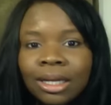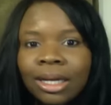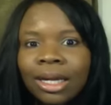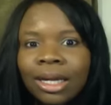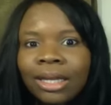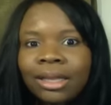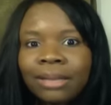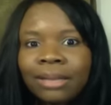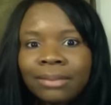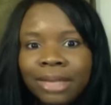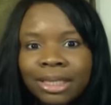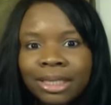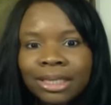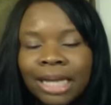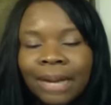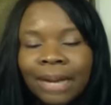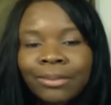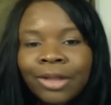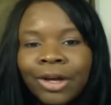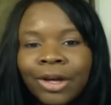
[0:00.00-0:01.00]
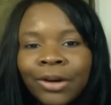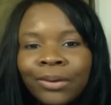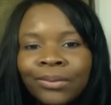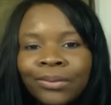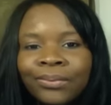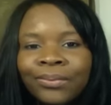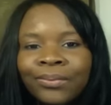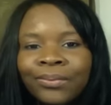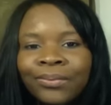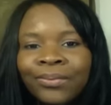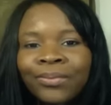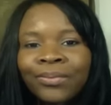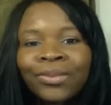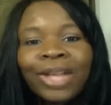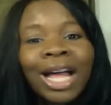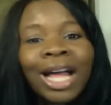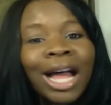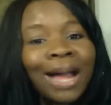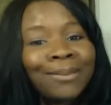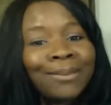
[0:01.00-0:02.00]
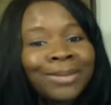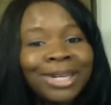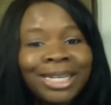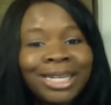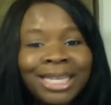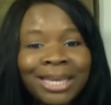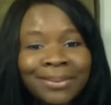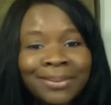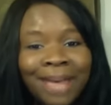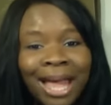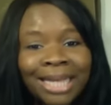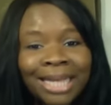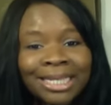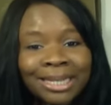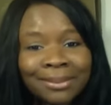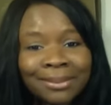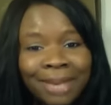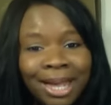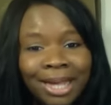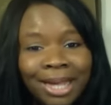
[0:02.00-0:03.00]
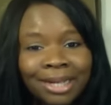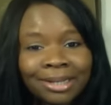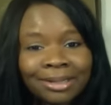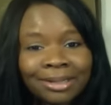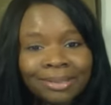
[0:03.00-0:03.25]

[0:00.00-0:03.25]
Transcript: In the meantime, though, I'm going to keep asking mine.